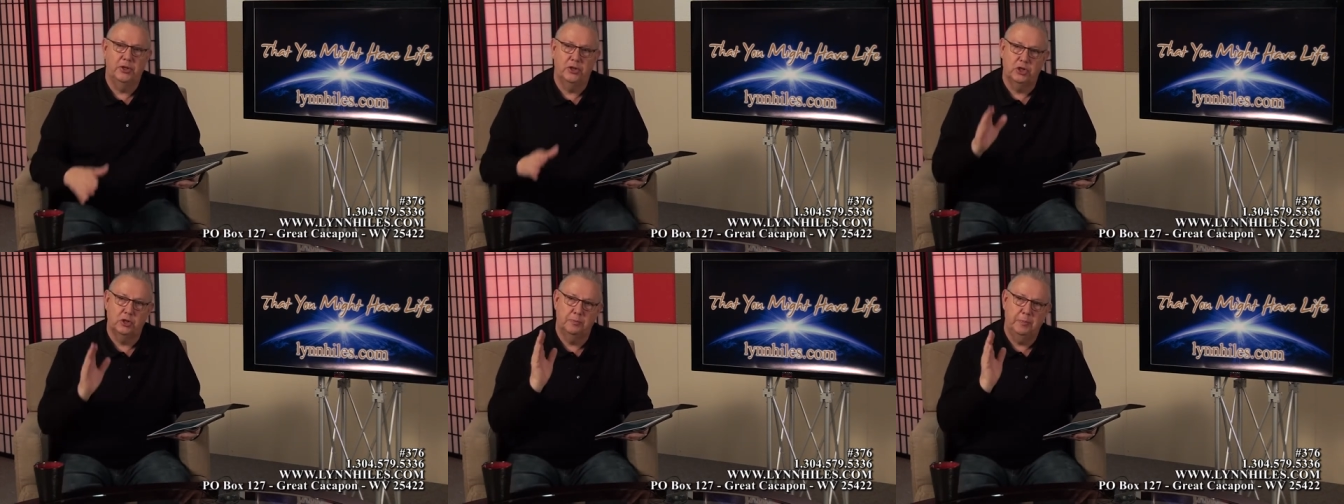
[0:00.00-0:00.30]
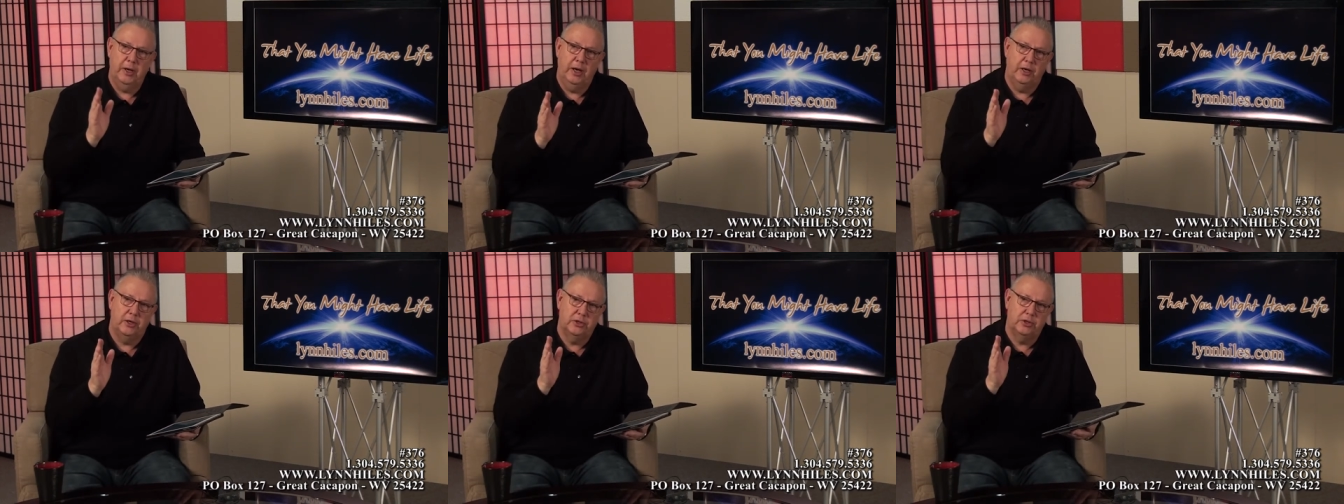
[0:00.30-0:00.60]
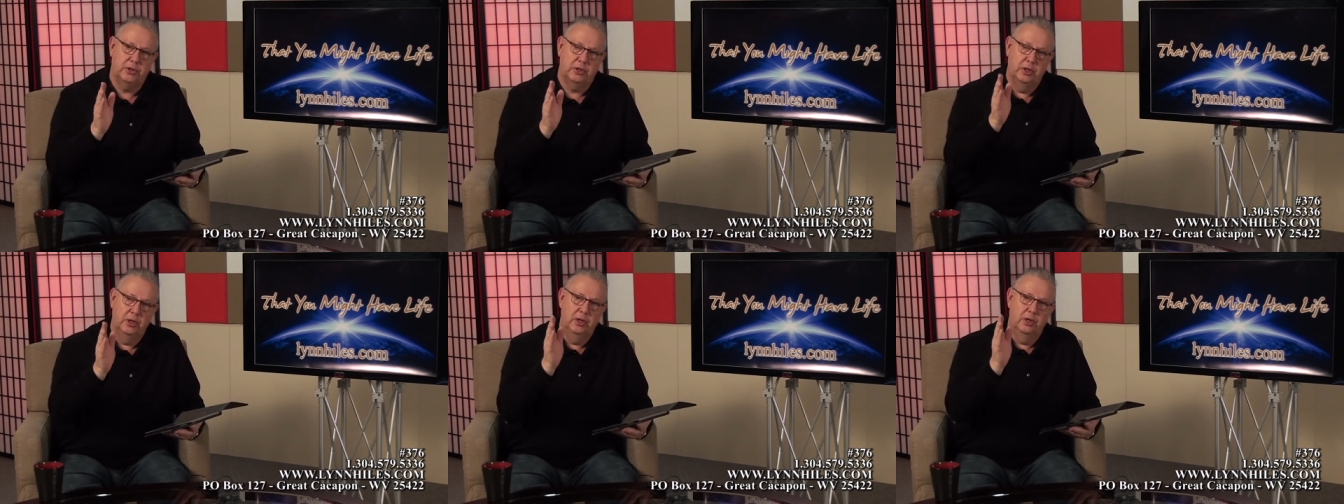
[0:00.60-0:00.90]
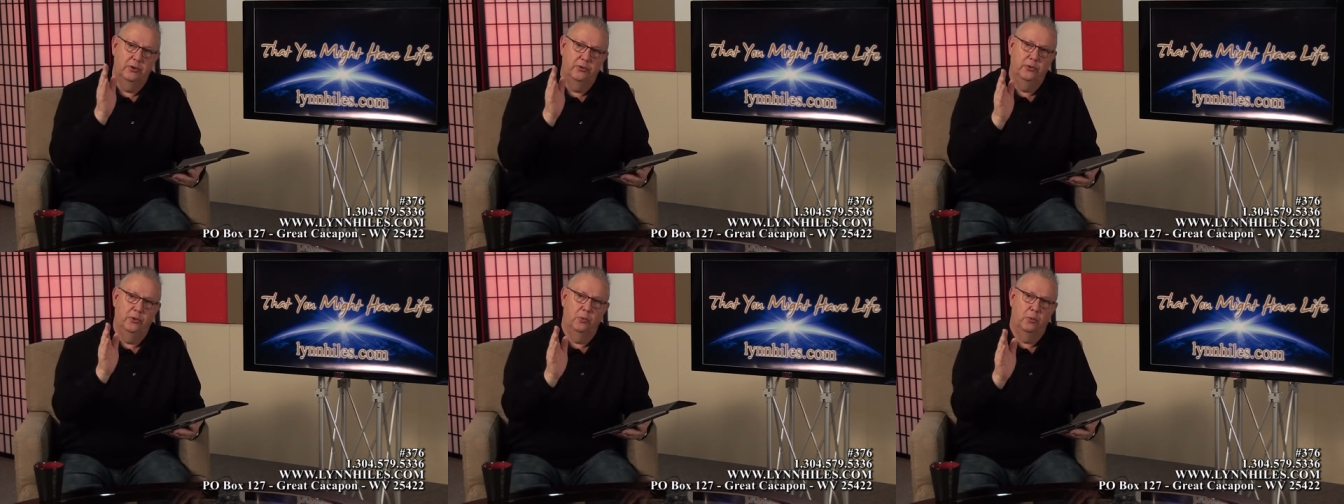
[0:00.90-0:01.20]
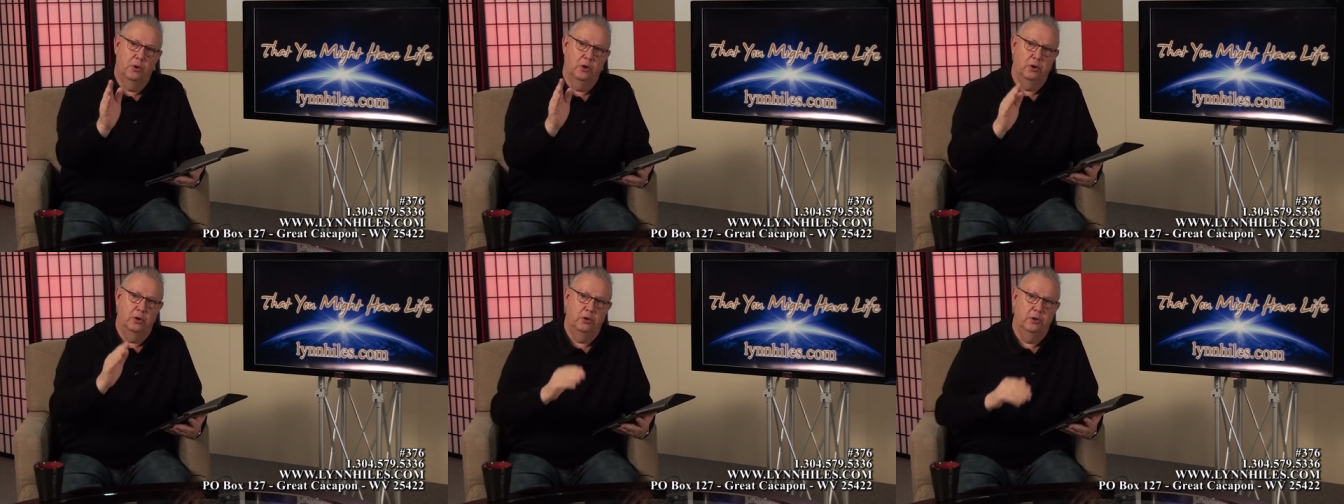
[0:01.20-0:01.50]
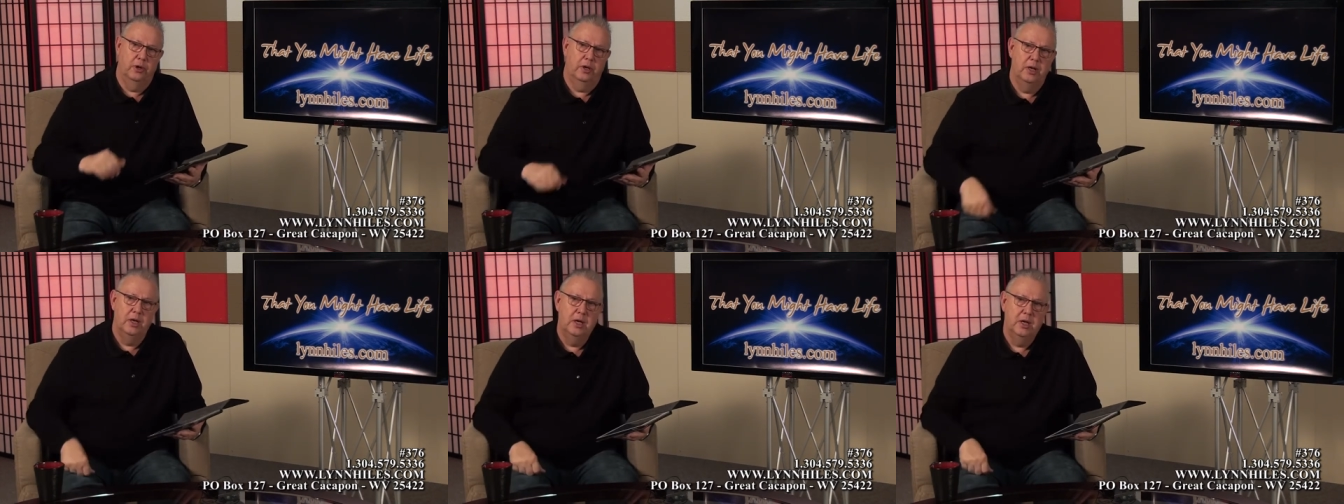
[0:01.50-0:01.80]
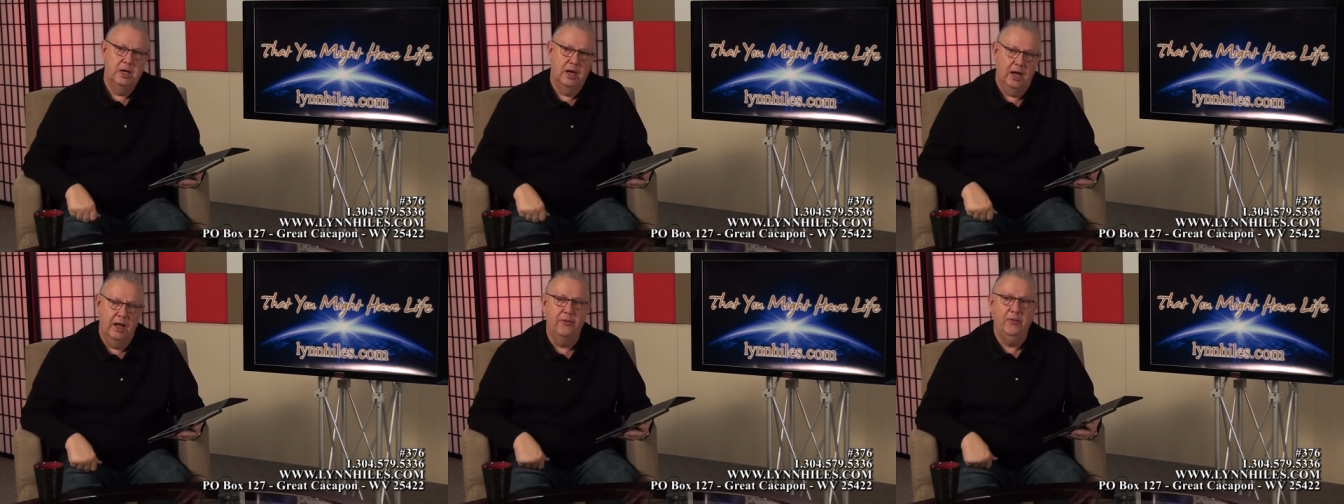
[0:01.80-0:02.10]
speaks the word
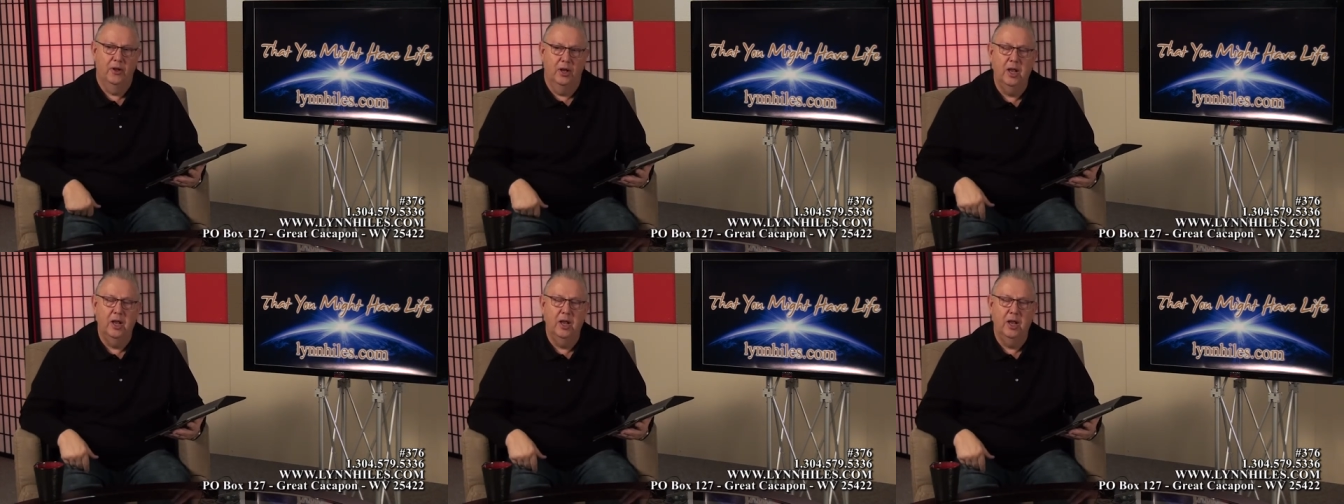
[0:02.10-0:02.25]
and the